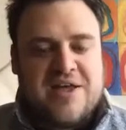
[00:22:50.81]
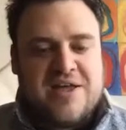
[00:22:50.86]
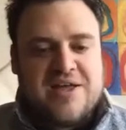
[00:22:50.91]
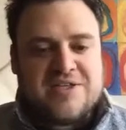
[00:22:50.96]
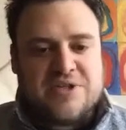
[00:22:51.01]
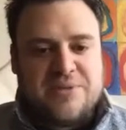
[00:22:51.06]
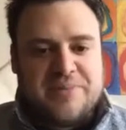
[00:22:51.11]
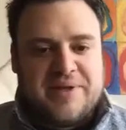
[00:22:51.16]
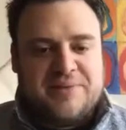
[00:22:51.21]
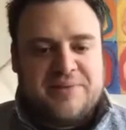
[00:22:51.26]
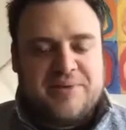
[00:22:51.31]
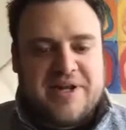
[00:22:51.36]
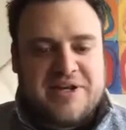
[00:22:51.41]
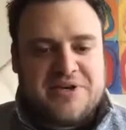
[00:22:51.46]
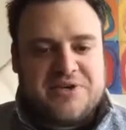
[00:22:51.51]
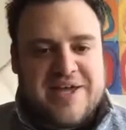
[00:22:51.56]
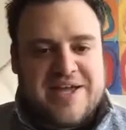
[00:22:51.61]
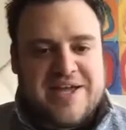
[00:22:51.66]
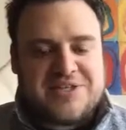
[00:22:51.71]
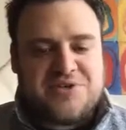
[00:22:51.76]
So, we didn't
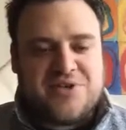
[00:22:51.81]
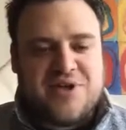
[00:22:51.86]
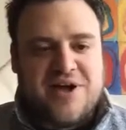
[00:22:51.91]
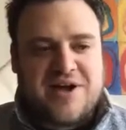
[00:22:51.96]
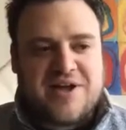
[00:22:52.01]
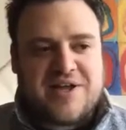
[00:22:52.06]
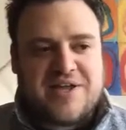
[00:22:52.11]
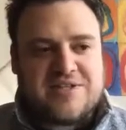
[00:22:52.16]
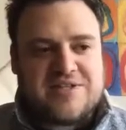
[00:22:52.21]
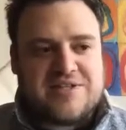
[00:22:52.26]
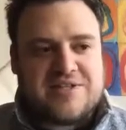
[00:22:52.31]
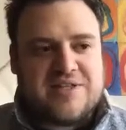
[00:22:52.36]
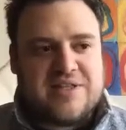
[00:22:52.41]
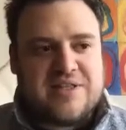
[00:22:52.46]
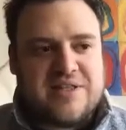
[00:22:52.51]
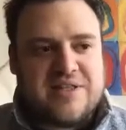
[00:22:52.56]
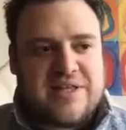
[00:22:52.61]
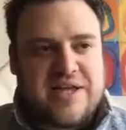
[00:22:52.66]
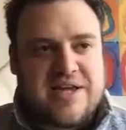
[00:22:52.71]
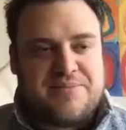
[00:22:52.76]
do that too long because
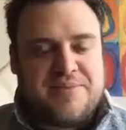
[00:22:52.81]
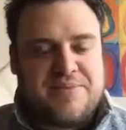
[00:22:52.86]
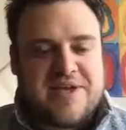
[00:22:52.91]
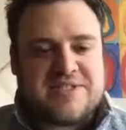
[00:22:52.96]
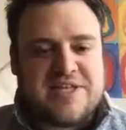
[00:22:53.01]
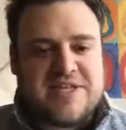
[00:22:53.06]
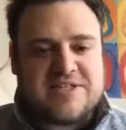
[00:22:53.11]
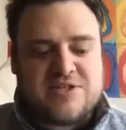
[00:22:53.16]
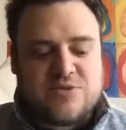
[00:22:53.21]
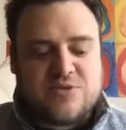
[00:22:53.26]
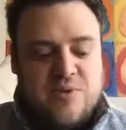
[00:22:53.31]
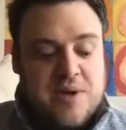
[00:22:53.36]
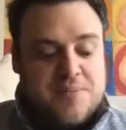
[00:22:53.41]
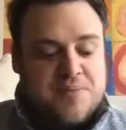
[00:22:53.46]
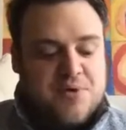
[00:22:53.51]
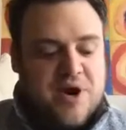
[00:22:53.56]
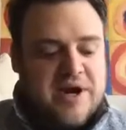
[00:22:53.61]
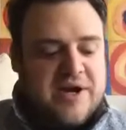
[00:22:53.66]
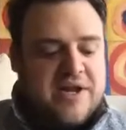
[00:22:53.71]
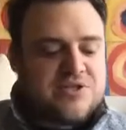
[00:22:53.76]
that didn't make sense, because we
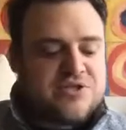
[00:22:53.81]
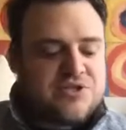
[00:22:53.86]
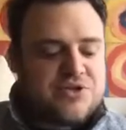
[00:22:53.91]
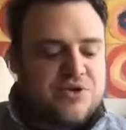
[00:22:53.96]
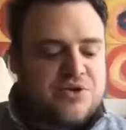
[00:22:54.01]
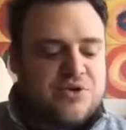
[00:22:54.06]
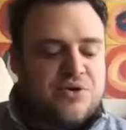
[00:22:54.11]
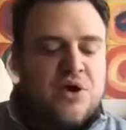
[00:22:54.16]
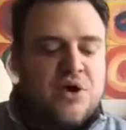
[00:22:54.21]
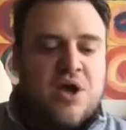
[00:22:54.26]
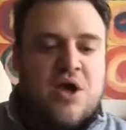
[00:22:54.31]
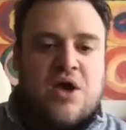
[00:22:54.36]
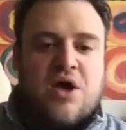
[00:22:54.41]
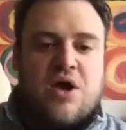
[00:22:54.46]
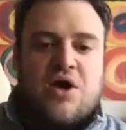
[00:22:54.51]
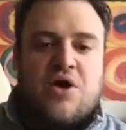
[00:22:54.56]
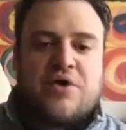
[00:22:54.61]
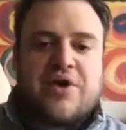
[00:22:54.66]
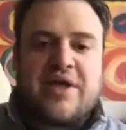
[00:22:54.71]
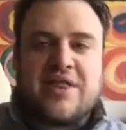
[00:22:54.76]
upgraded to,
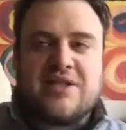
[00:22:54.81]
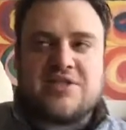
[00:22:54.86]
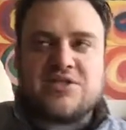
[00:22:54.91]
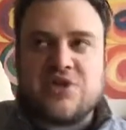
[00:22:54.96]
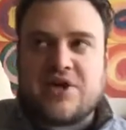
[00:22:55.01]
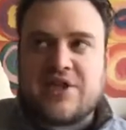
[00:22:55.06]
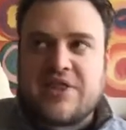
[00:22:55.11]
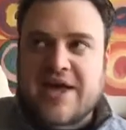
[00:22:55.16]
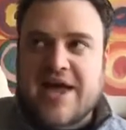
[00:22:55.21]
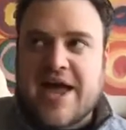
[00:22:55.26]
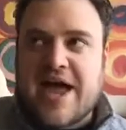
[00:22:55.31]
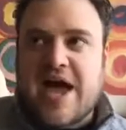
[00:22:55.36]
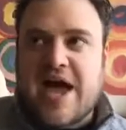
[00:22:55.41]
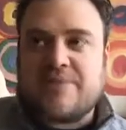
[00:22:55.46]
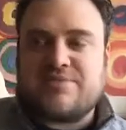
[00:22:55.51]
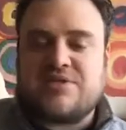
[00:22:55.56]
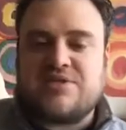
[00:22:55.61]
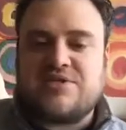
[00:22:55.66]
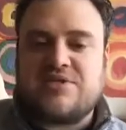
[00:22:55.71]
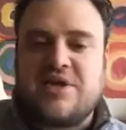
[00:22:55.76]
okay, let's look at the
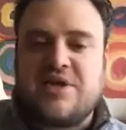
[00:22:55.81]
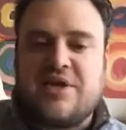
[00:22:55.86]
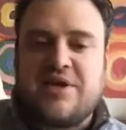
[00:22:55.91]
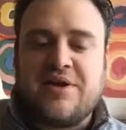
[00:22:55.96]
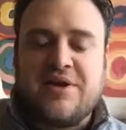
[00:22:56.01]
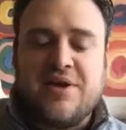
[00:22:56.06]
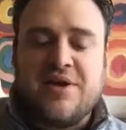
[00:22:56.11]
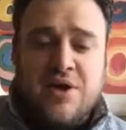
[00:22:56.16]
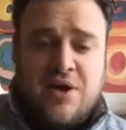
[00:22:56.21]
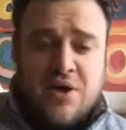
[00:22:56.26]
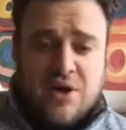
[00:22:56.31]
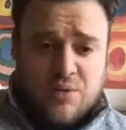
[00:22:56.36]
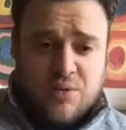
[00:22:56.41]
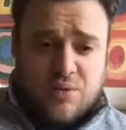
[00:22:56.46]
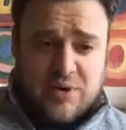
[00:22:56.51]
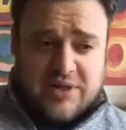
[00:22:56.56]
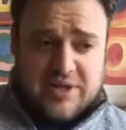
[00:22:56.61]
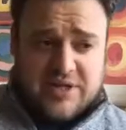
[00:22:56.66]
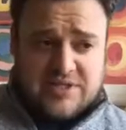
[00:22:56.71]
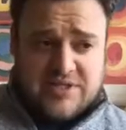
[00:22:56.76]
comps and see
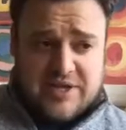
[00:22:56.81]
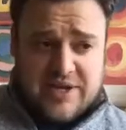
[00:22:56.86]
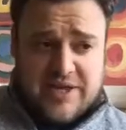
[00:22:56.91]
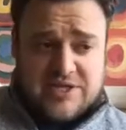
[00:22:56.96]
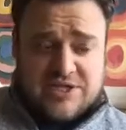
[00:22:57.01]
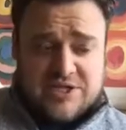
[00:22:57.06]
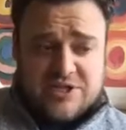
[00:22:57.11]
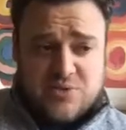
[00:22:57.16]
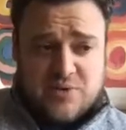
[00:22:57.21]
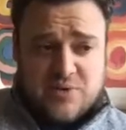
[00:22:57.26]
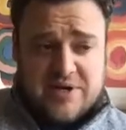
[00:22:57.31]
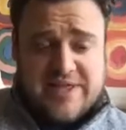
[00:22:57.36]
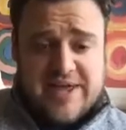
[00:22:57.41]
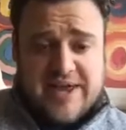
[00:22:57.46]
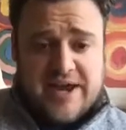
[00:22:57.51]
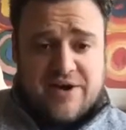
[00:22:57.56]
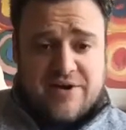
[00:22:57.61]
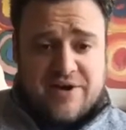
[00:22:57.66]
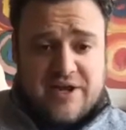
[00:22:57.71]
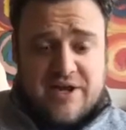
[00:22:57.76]
what listing agents were in the
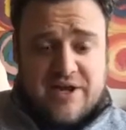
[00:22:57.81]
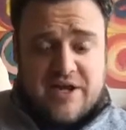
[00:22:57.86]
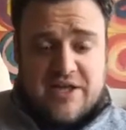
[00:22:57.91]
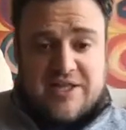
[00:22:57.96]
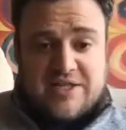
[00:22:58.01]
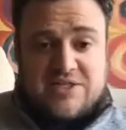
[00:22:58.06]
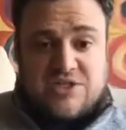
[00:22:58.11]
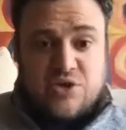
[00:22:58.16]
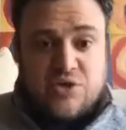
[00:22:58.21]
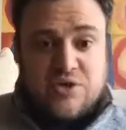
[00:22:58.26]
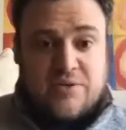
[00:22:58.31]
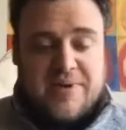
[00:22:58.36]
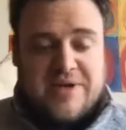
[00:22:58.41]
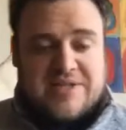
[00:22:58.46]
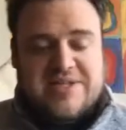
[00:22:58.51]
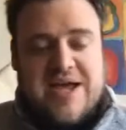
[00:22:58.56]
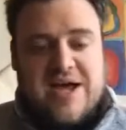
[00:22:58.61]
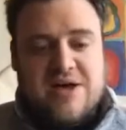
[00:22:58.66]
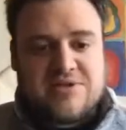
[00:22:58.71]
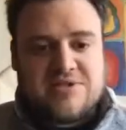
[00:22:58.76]
area that sold the
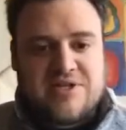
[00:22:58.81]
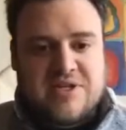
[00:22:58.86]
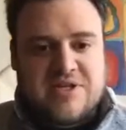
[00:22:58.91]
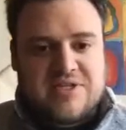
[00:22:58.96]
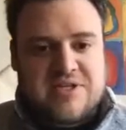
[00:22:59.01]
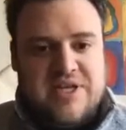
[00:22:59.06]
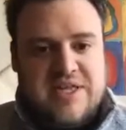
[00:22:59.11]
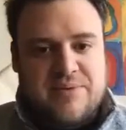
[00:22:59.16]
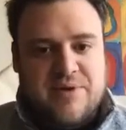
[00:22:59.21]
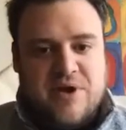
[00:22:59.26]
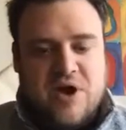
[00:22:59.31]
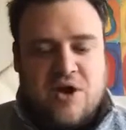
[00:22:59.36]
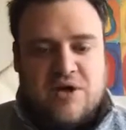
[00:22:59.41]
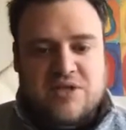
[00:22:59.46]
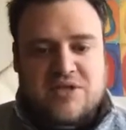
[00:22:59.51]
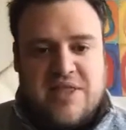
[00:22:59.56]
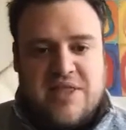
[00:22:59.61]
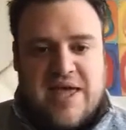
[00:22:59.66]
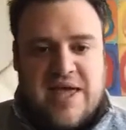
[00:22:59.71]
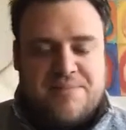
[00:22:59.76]
best houses, and then call
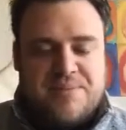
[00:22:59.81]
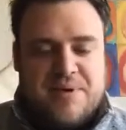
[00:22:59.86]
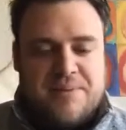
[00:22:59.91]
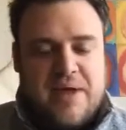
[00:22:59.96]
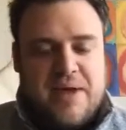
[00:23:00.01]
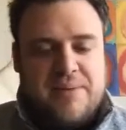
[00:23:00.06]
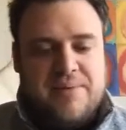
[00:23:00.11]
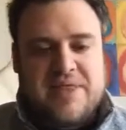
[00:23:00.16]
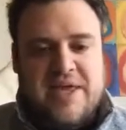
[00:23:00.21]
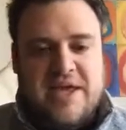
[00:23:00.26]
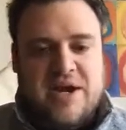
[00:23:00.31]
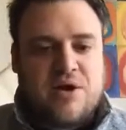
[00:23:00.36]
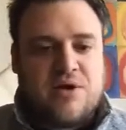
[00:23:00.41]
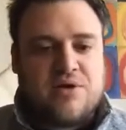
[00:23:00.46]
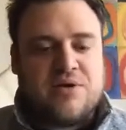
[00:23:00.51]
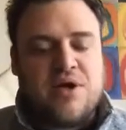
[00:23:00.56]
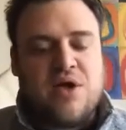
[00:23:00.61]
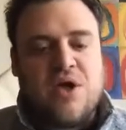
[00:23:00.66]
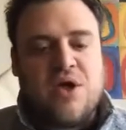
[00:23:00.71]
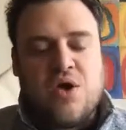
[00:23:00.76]
them, but maybe they
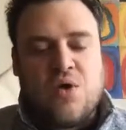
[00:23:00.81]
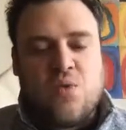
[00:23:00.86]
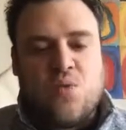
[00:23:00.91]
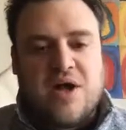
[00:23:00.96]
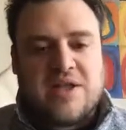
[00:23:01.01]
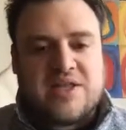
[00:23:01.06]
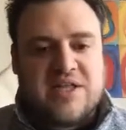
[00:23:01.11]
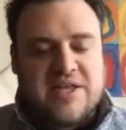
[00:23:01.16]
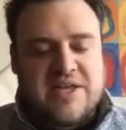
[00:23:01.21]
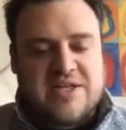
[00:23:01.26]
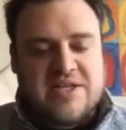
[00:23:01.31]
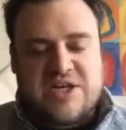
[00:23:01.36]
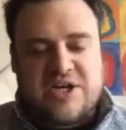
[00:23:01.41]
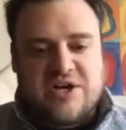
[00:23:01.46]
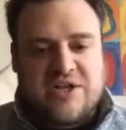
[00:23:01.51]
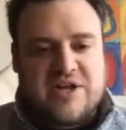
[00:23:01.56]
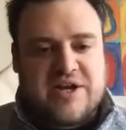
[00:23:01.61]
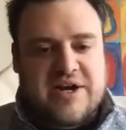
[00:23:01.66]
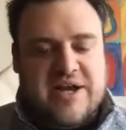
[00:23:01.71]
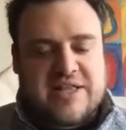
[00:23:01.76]
don't want the listing
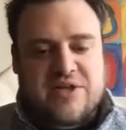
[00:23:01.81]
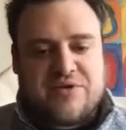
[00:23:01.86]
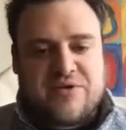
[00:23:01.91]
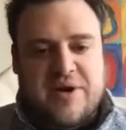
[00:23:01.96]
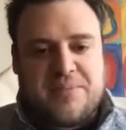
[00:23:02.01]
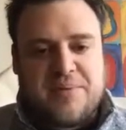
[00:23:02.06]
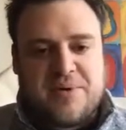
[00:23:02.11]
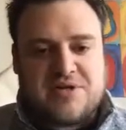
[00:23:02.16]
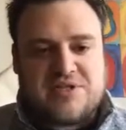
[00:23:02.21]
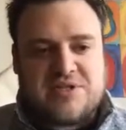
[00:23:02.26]
or they're not the right person.